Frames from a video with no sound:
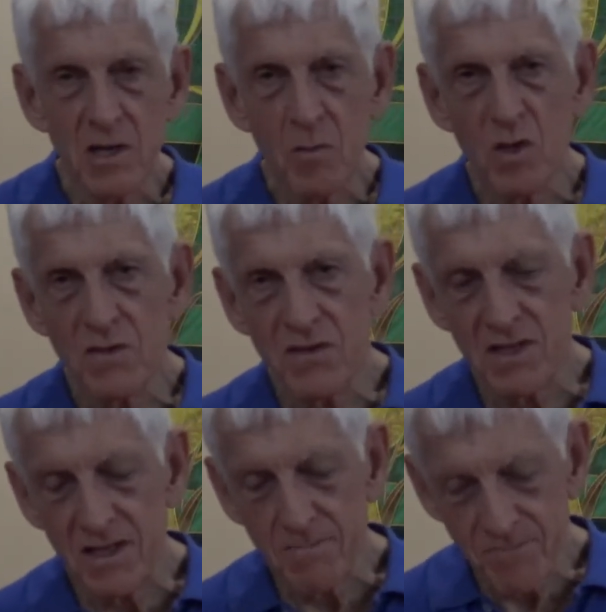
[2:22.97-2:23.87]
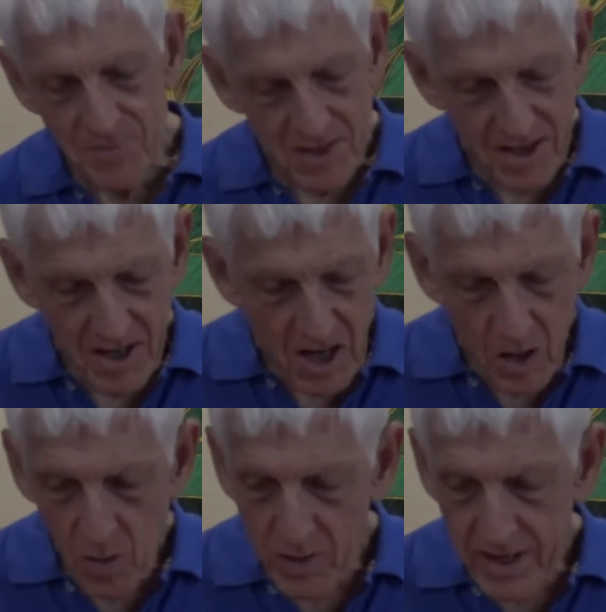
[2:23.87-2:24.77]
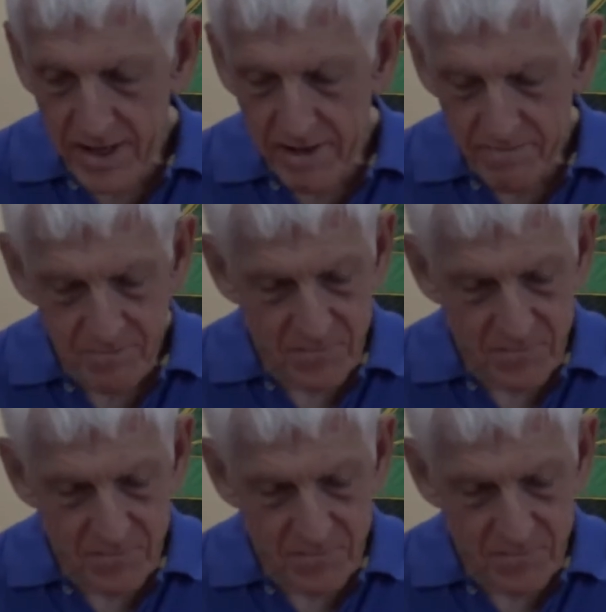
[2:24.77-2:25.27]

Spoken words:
we'll see. Okay?